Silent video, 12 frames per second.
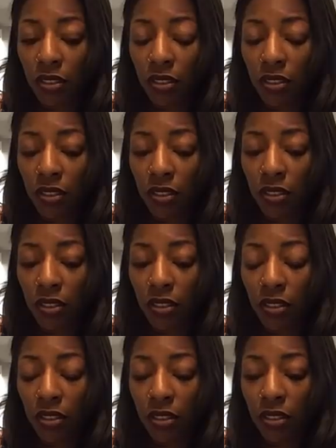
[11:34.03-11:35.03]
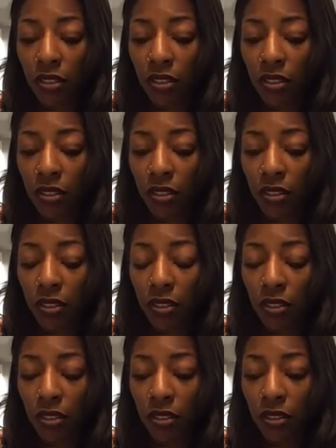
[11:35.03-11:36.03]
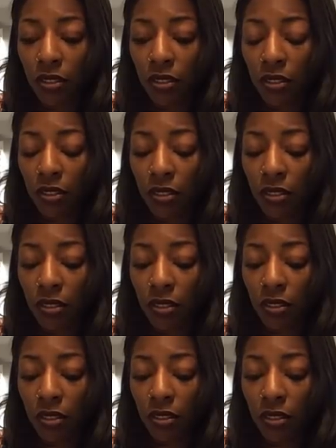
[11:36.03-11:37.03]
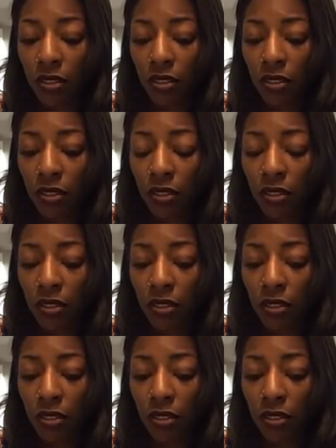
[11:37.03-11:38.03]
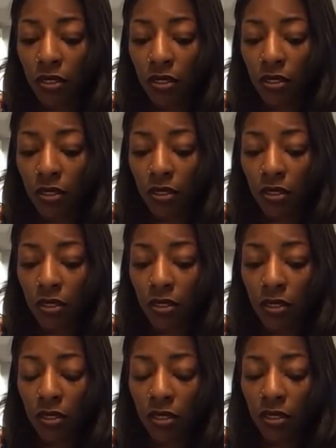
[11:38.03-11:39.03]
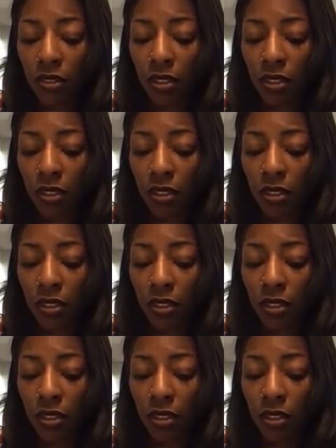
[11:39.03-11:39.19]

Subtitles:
(no one is talking)